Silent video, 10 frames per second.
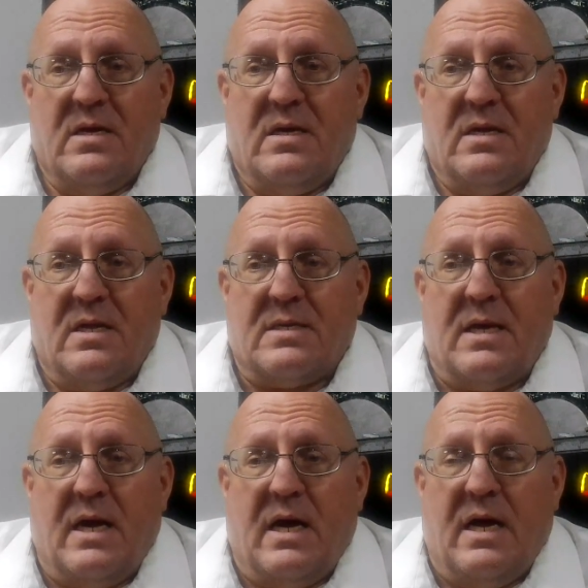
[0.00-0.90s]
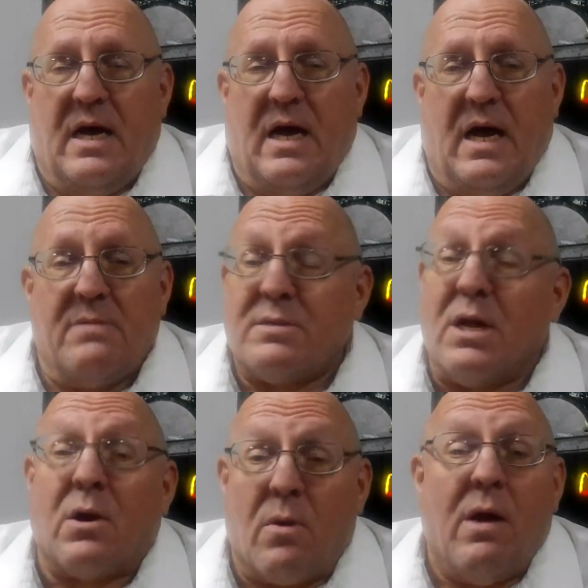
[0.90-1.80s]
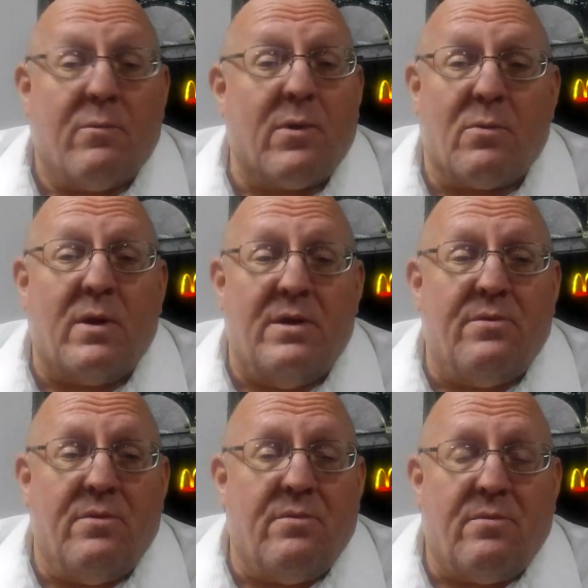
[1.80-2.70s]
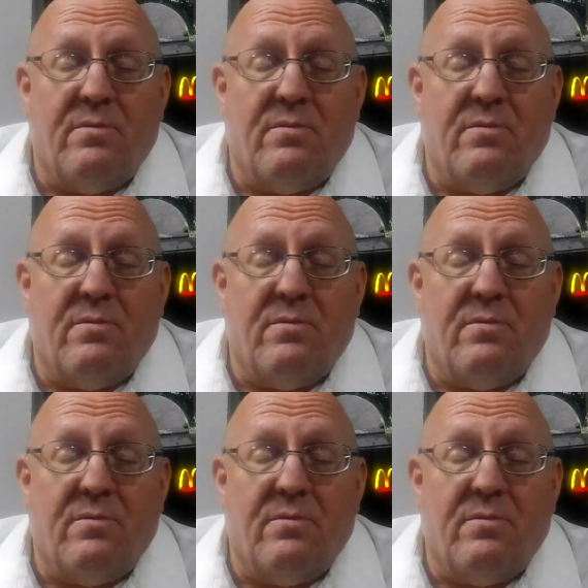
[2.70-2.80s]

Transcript: like I say, I, have stuck around for reasons.